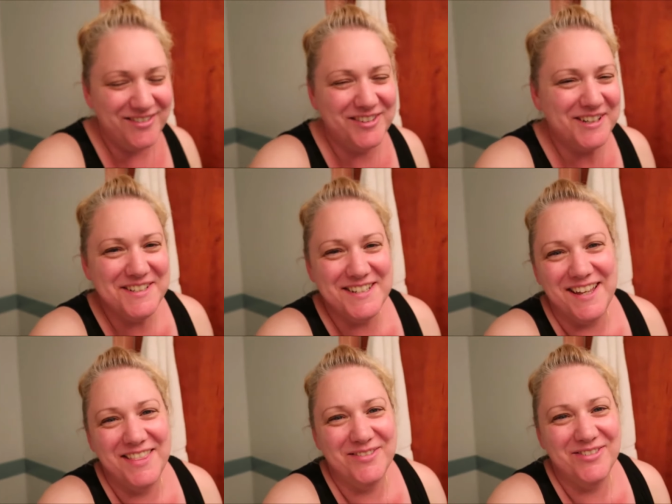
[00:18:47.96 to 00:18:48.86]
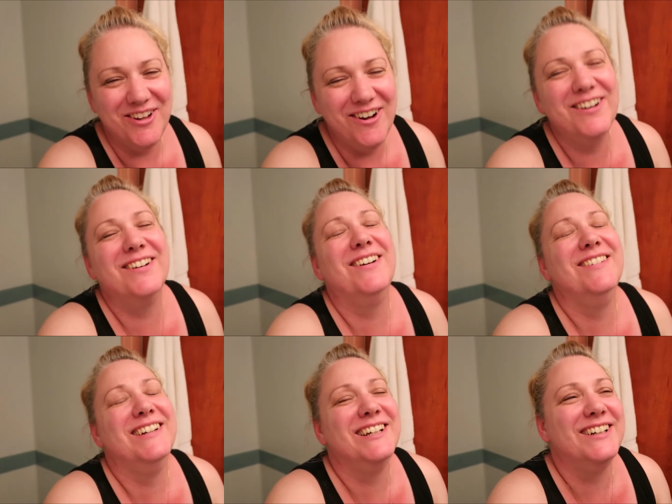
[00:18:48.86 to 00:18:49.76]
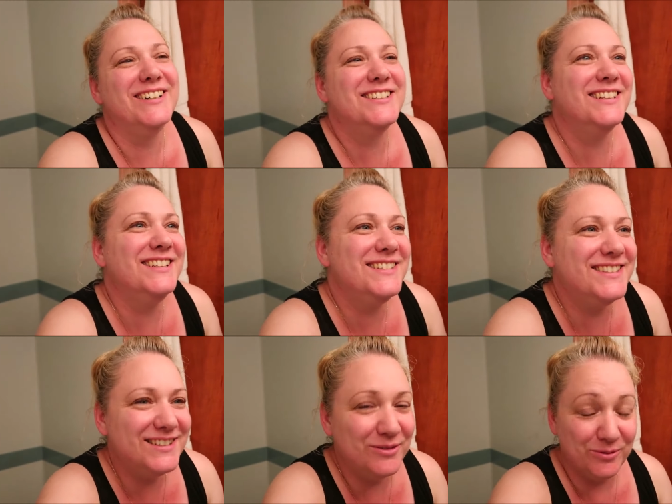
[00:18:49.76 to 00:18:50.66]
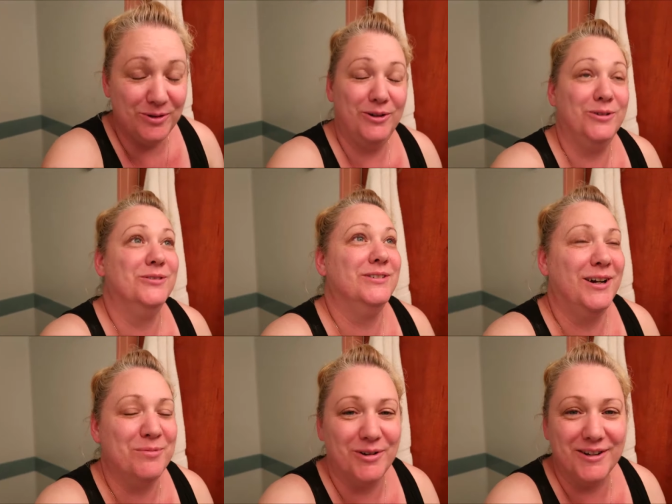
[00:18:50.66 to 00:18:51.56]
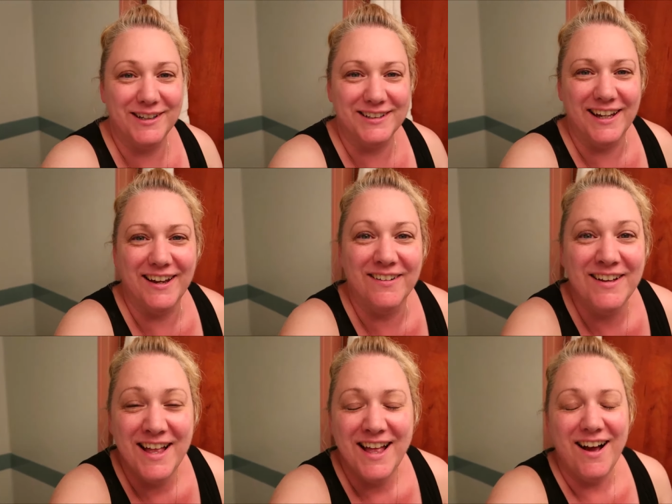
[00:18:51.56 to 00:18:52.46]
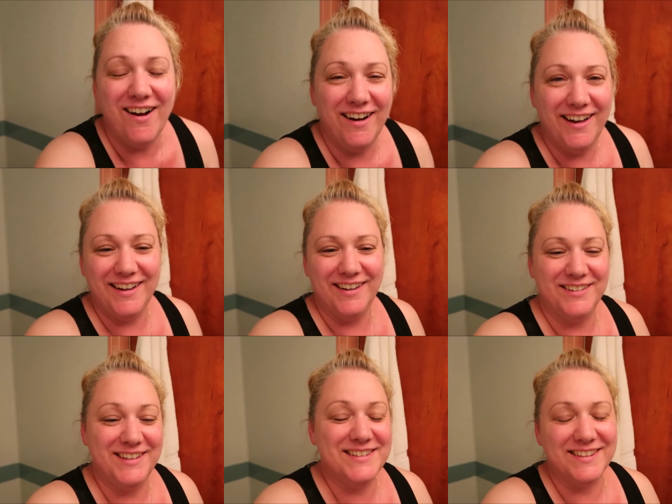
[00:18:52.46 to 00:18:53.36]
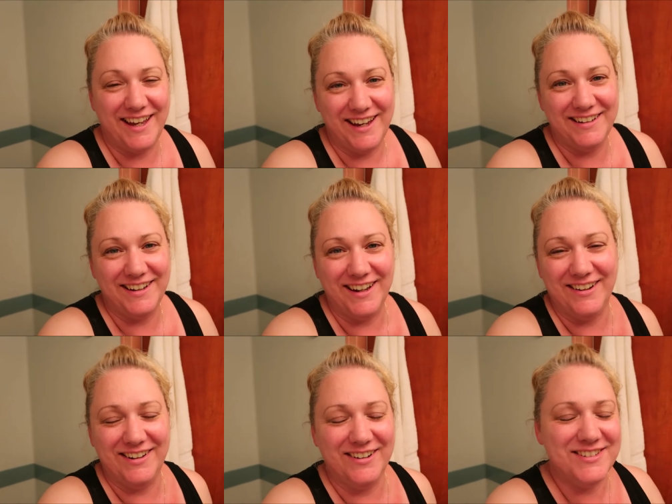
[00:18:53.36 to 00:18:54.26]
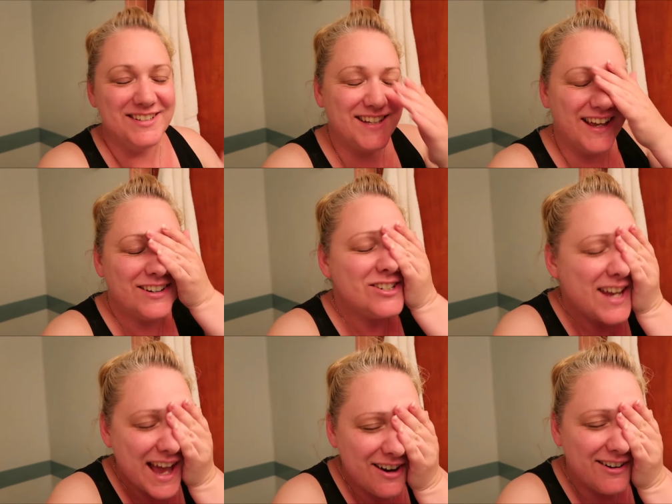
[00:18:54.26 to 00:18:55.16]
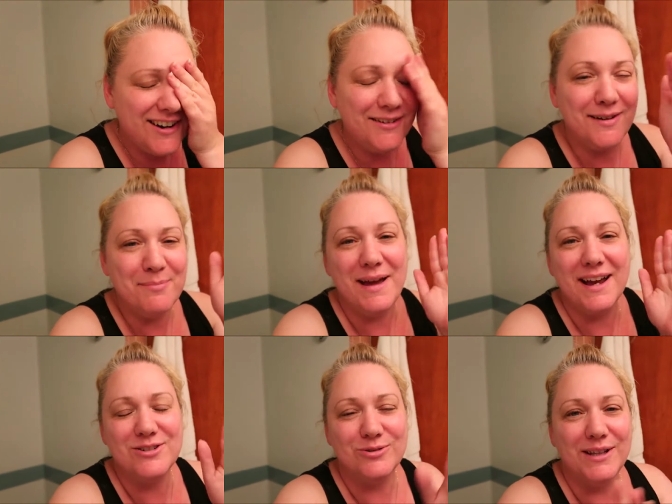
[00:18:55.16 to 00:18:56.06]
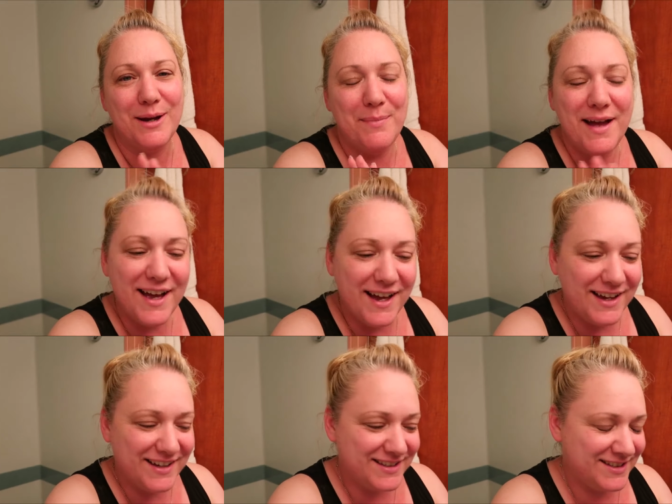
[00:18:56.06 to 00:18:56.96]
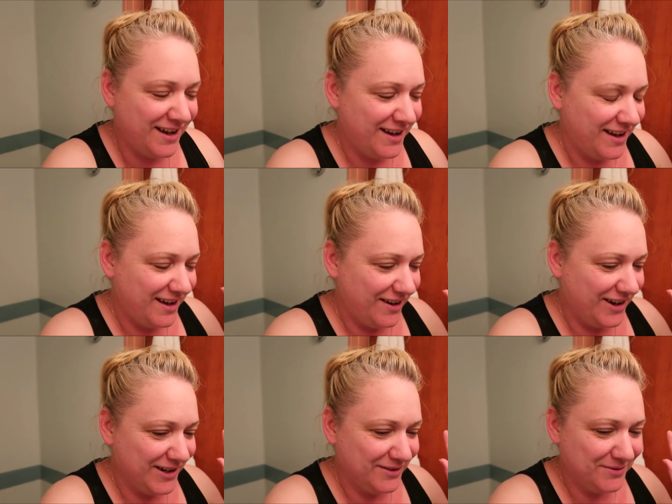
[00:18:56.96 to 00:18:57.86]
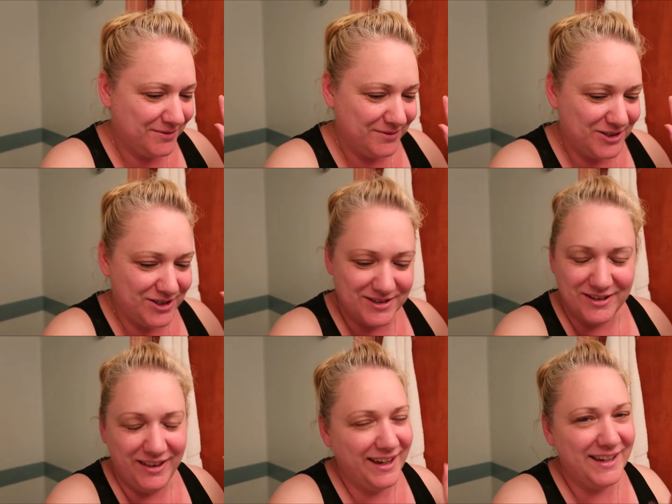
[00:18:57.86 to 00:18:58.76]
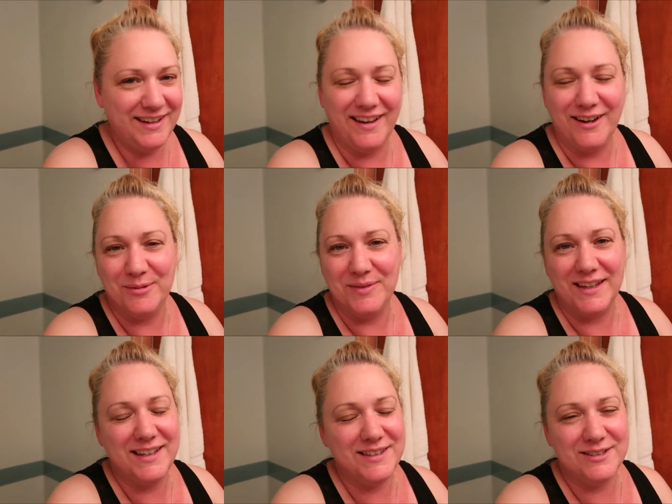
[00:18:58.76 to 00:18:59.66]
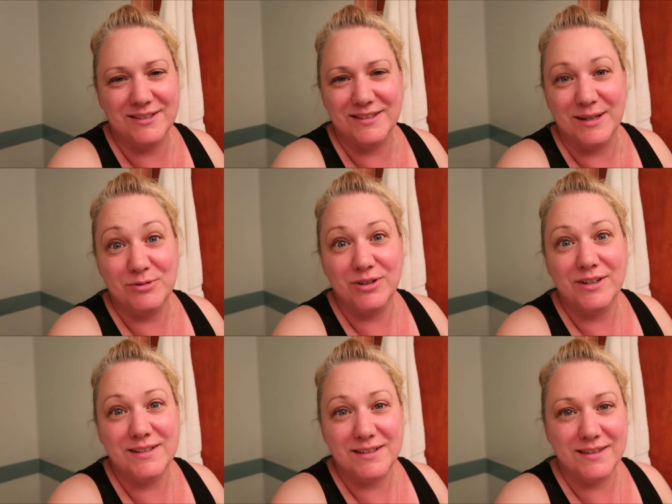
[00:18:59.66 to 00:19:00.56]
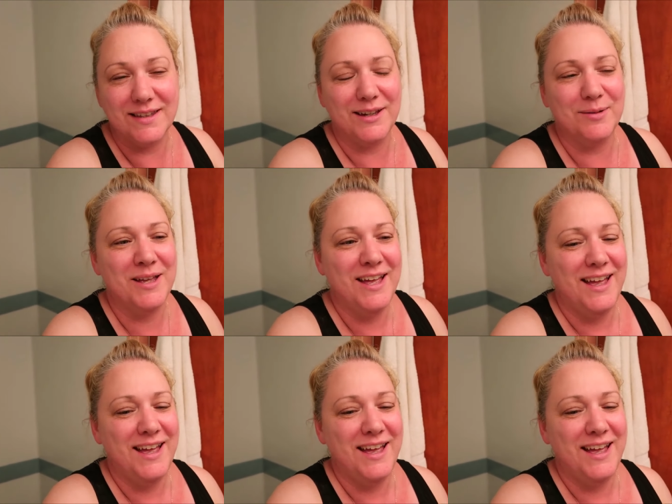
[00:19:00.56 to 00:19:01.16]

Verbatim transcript: I forgot to end the vlog. Oh my gosh, it's Whoa, I'm rocking now. I, uh, it's late now. I've just had a shower. I've unpacked all our bags. I've just cleaned up. The kids are asleep. Johnny's asleep.